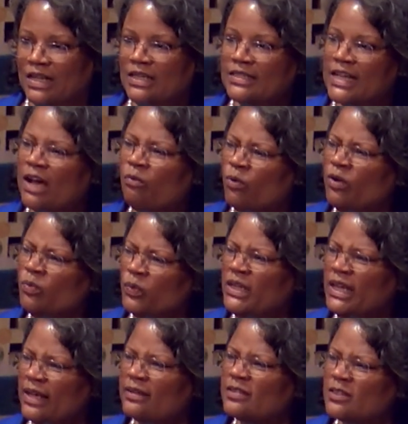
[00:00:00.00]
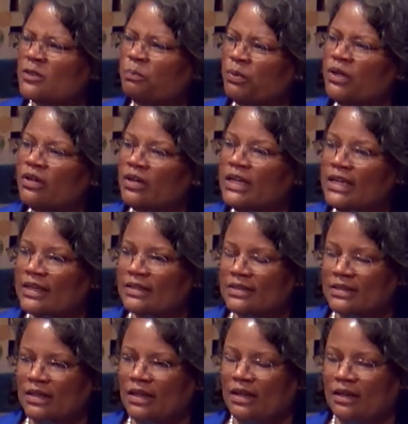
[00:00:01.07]
is that when we
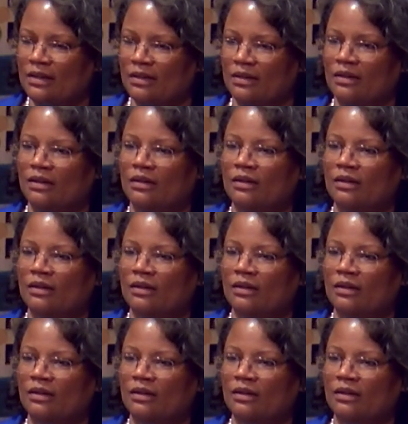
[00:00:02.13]
experience it,